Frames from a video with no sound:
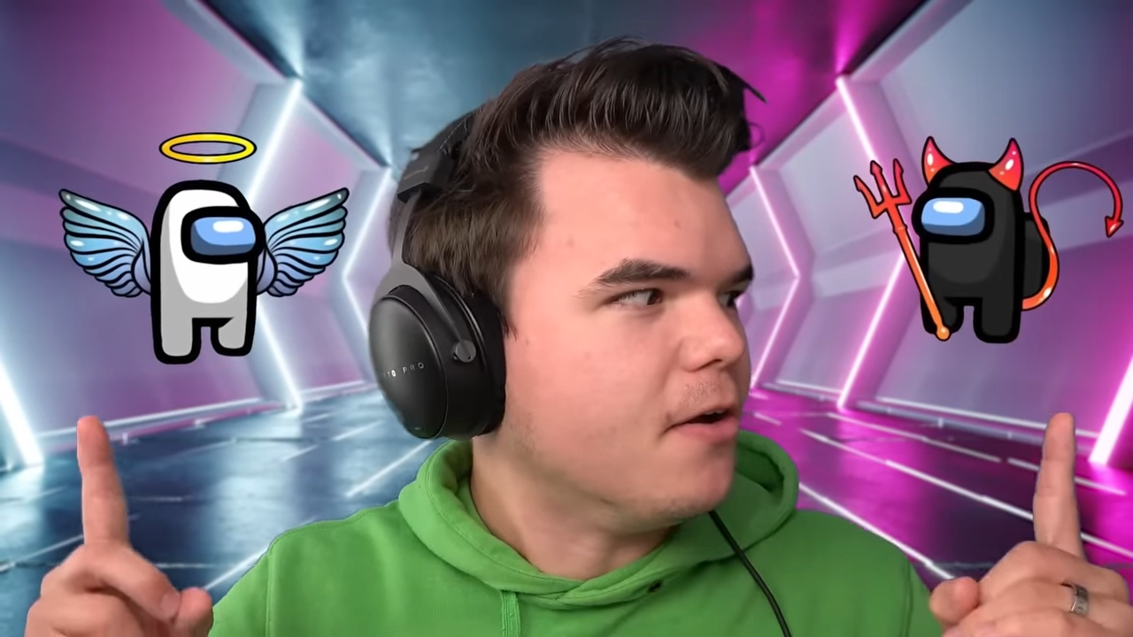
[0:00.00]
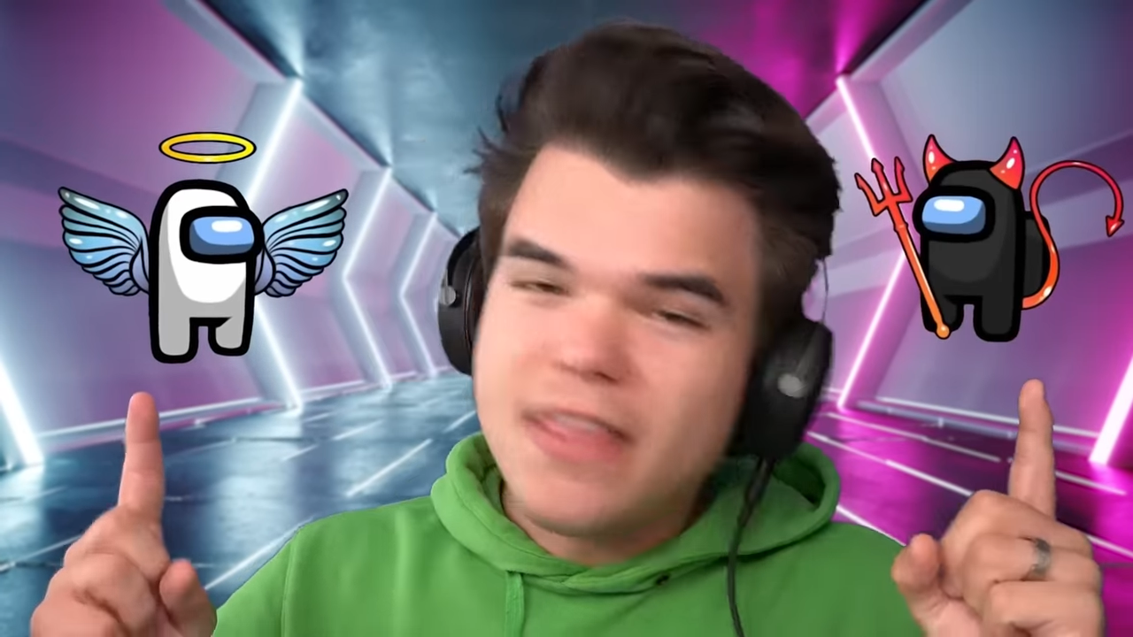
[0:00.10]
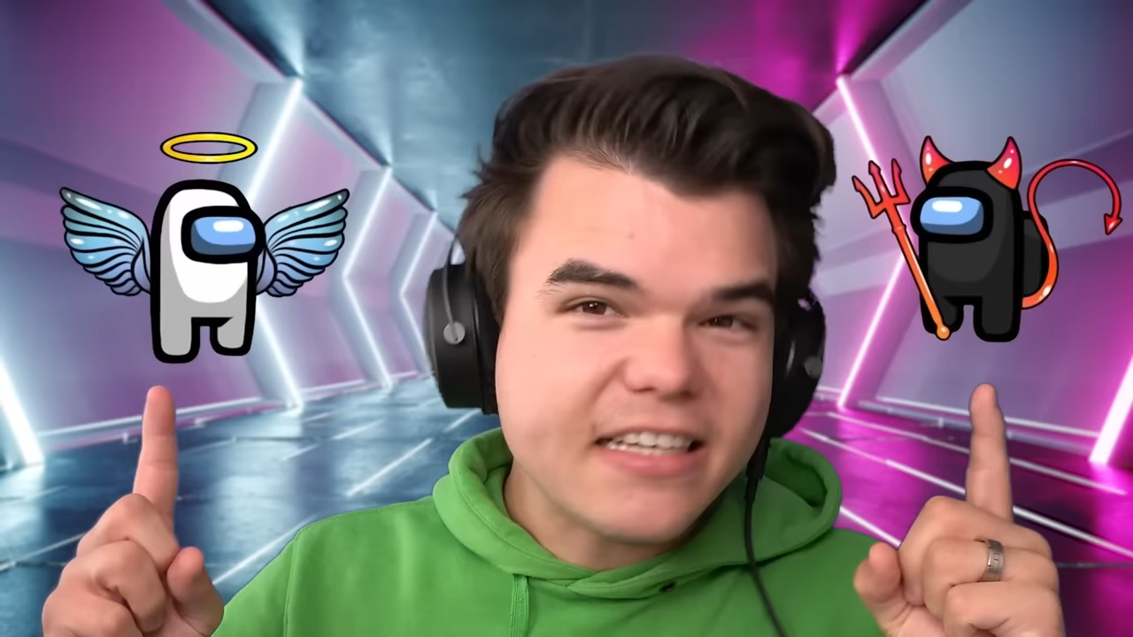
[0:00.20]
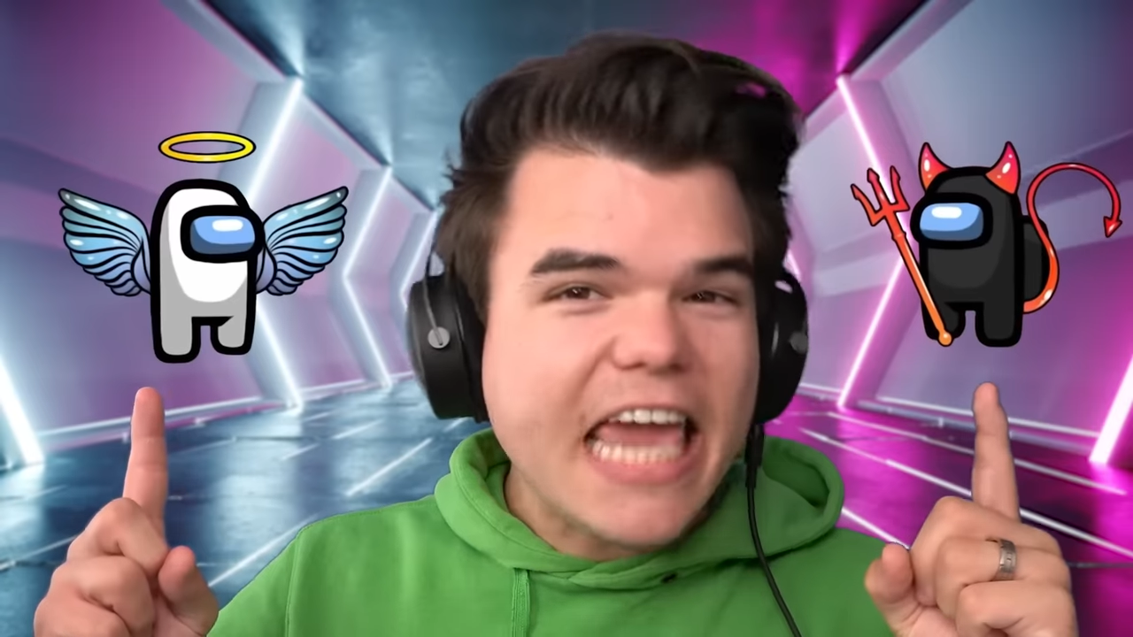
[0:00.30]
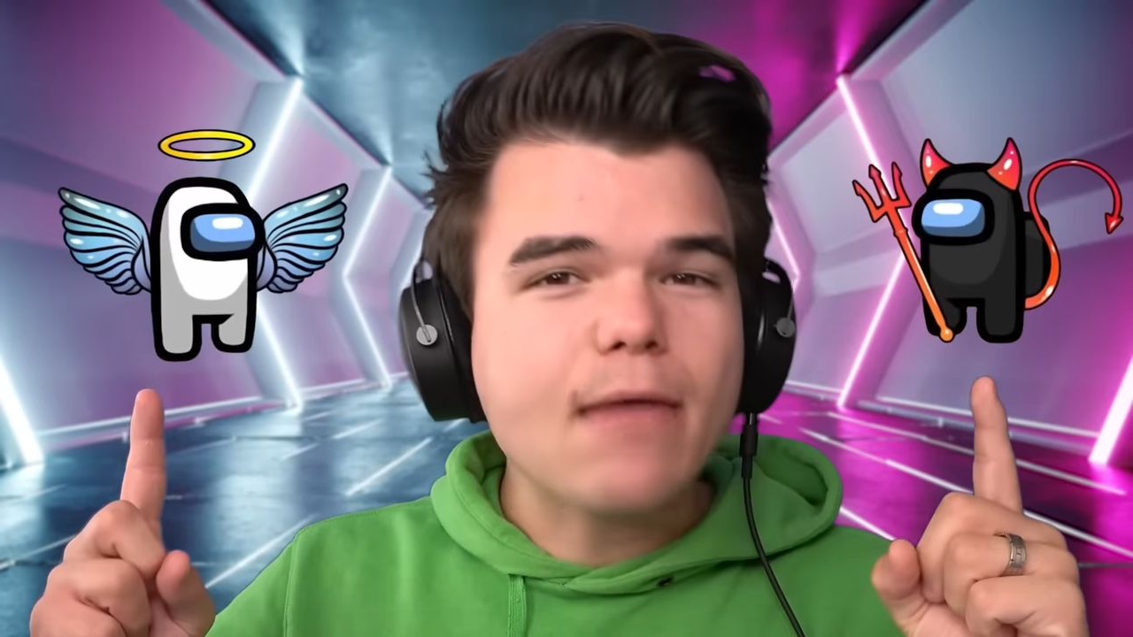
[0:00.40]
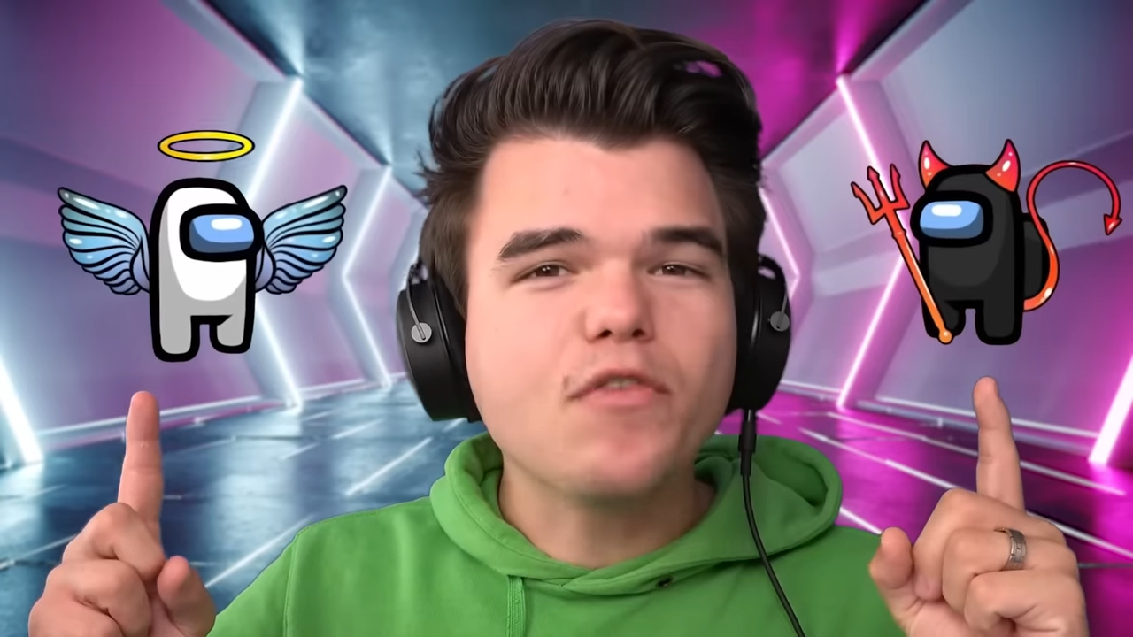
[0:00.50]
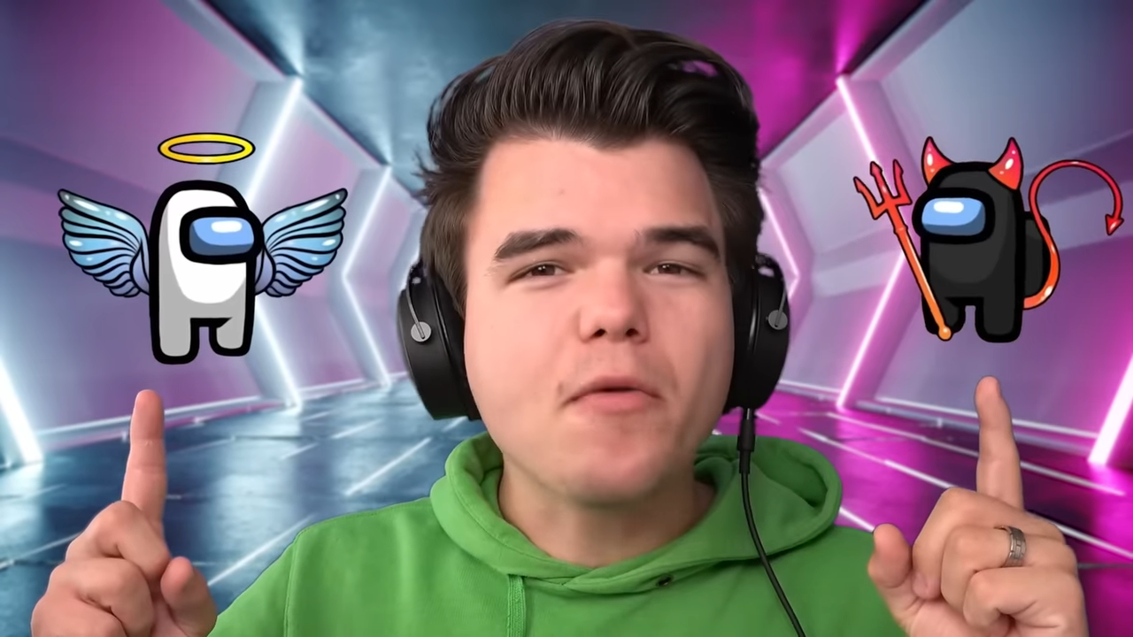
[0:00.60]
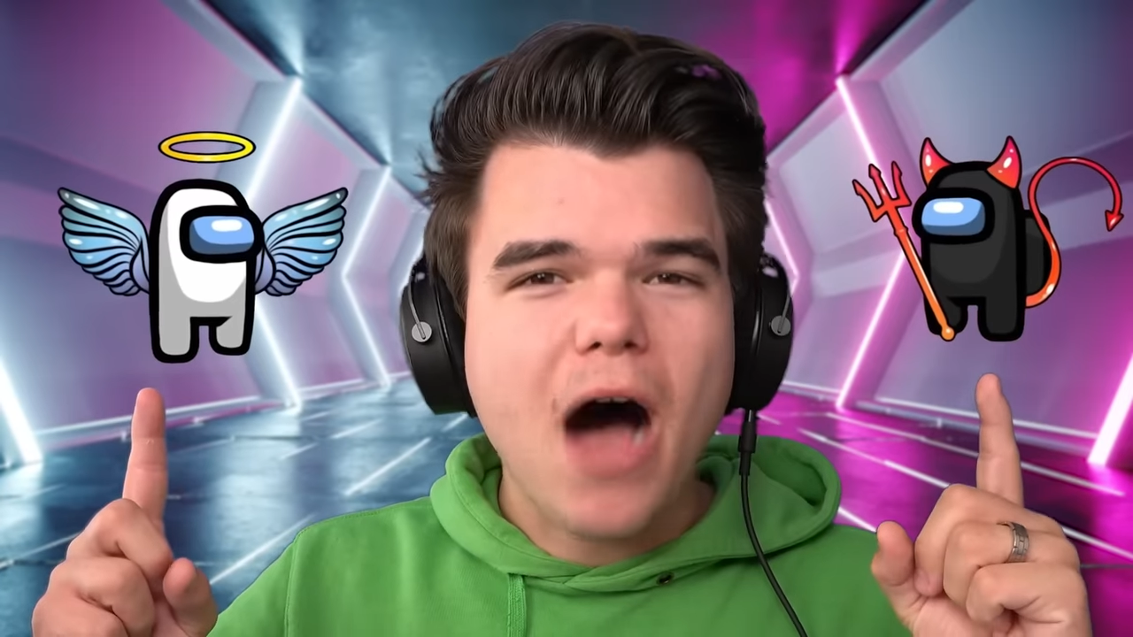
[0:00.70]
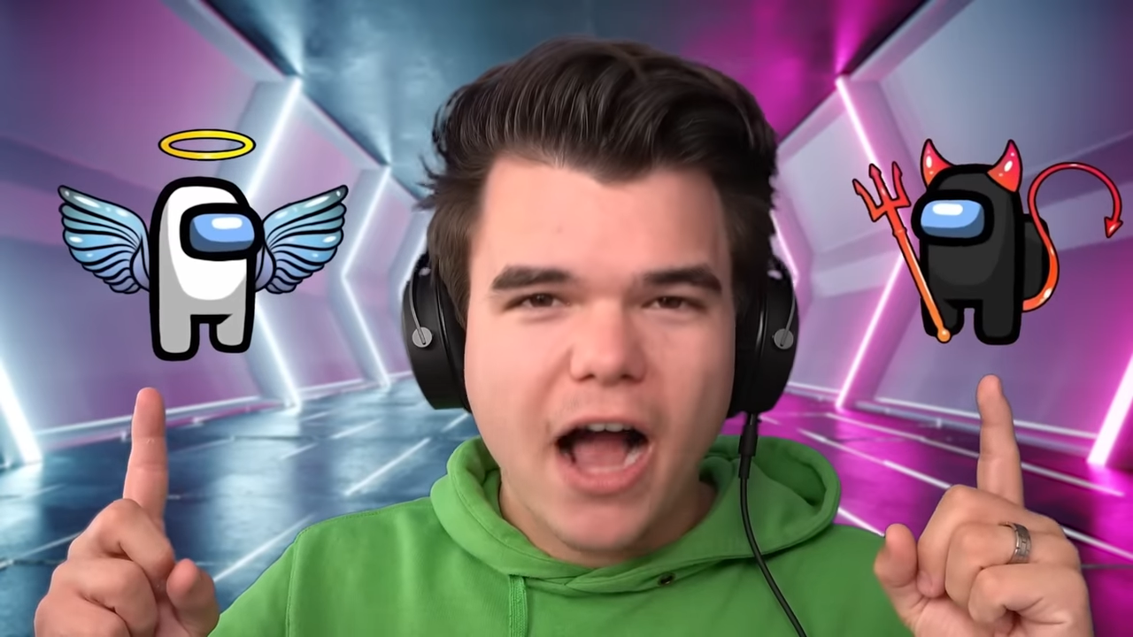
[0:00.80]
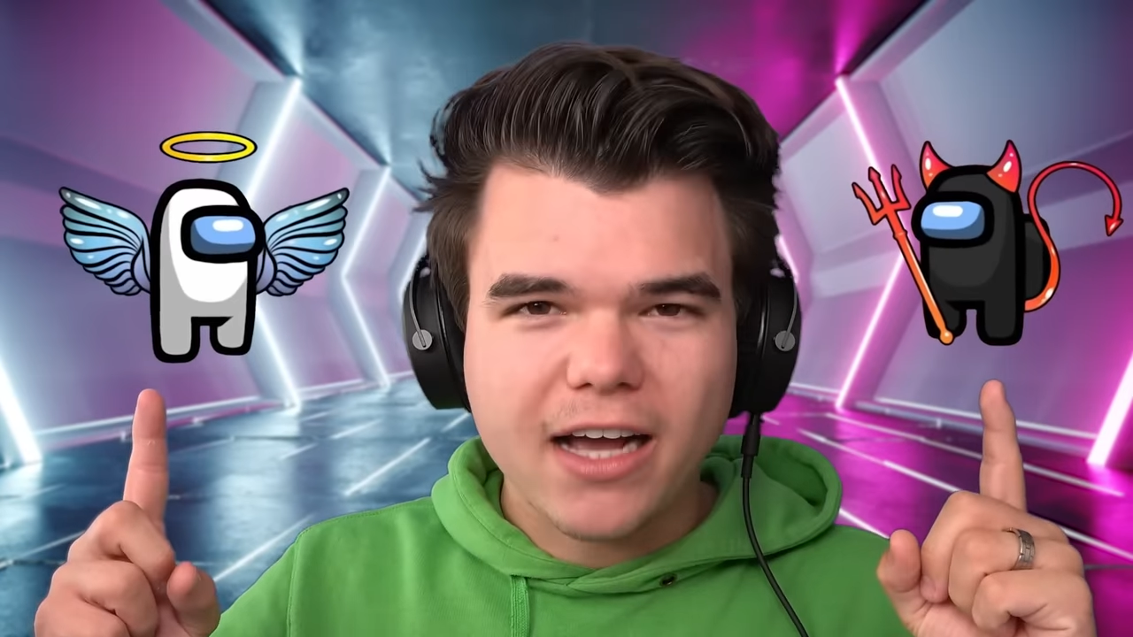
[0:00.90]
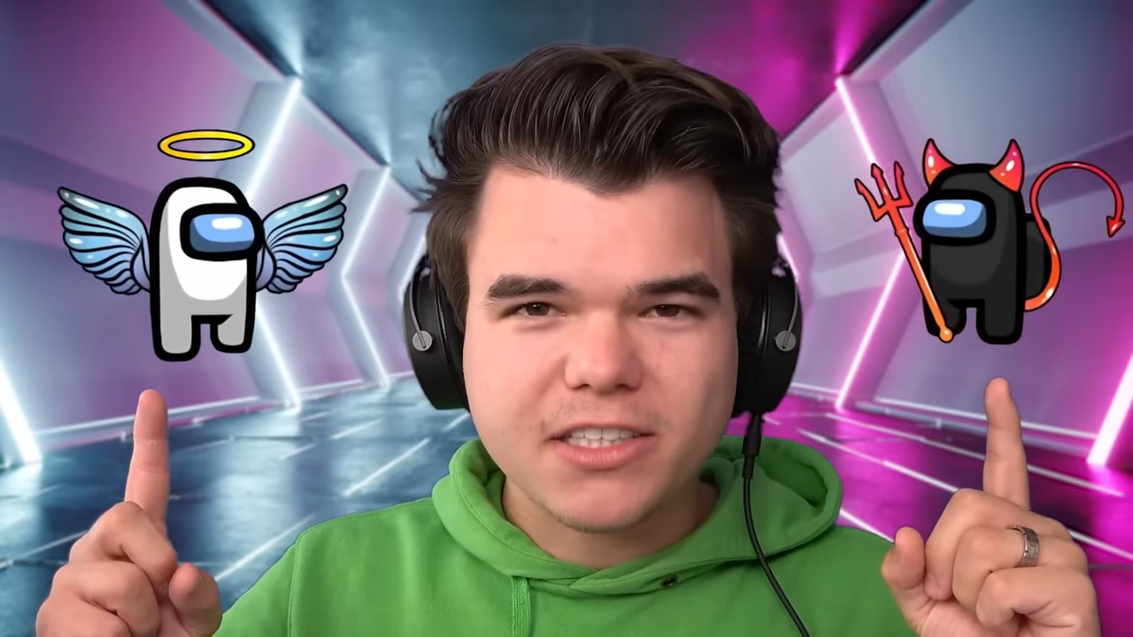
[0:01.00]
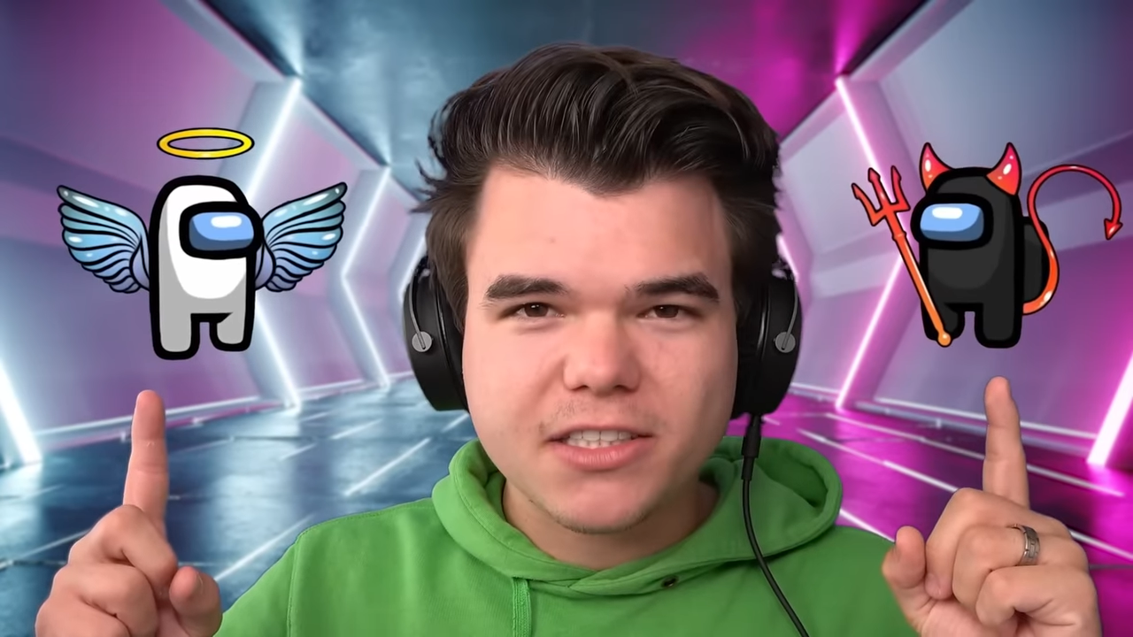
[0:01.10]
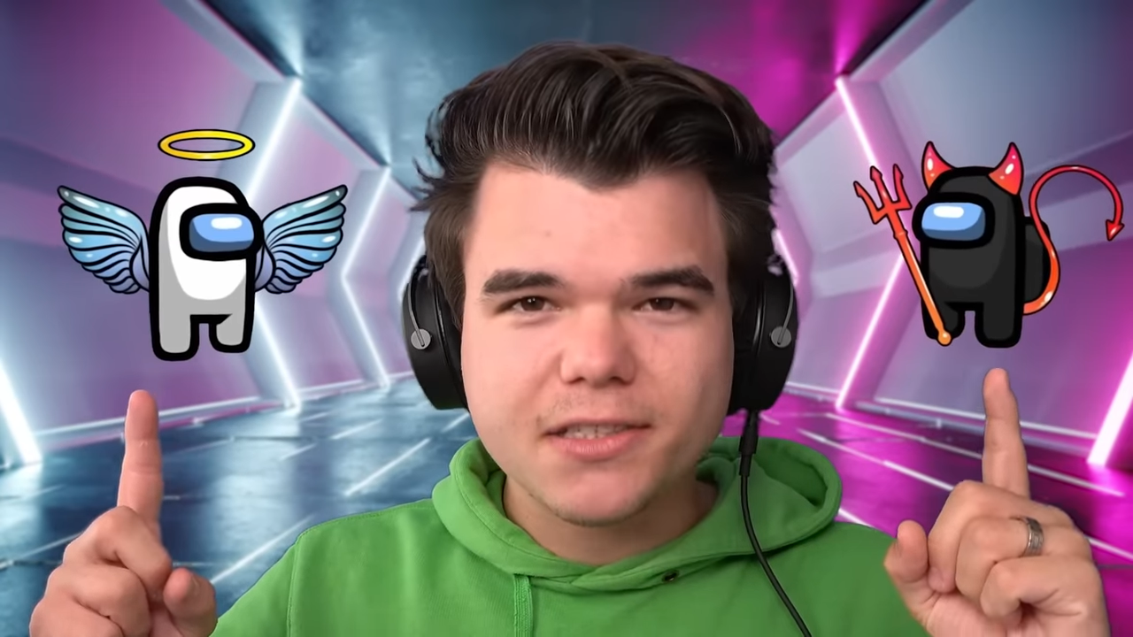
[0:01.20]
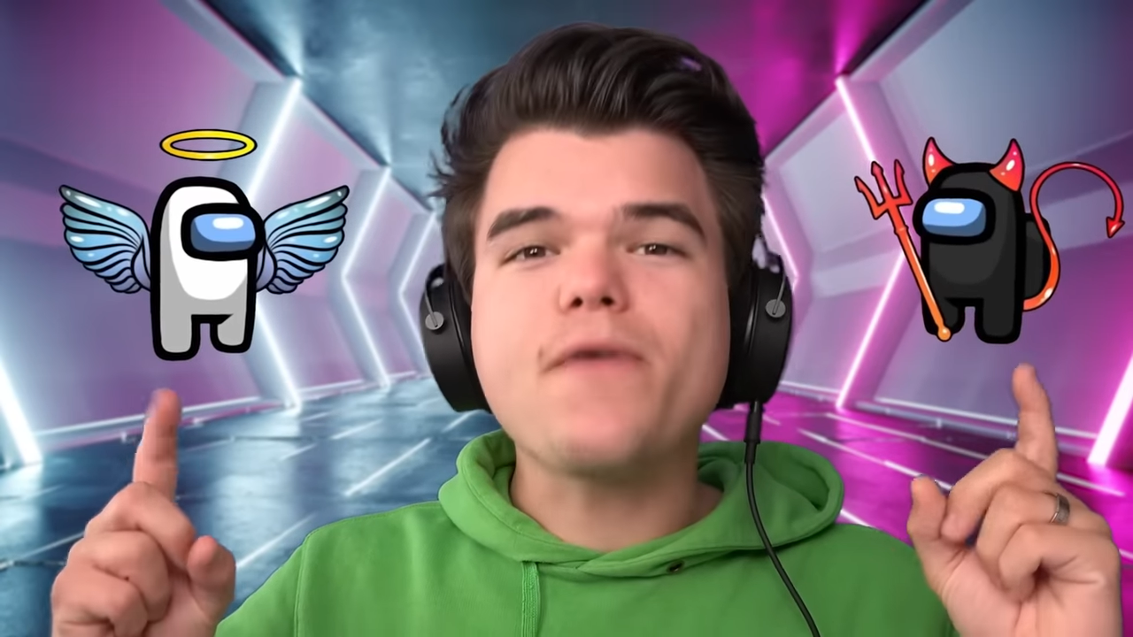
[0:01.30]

In this game of Among Us,